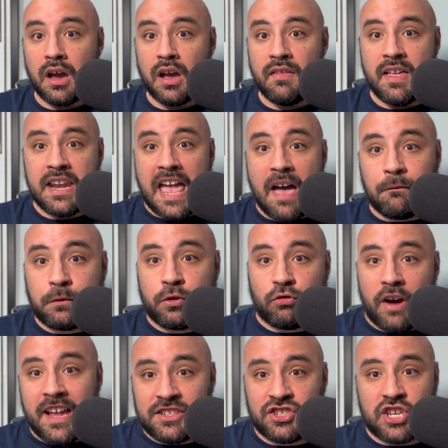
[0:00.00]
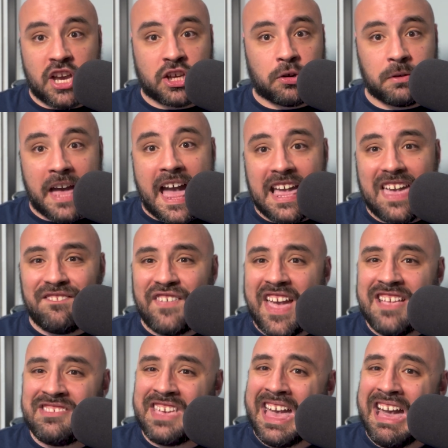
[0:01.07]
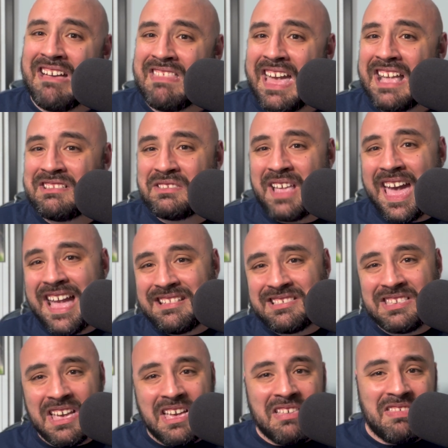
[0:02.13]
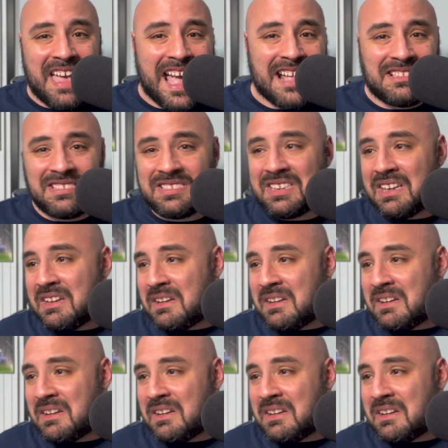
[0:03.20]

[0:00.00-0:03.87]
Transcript: Then you have Grichuk, who Yankee fans, yeah, that's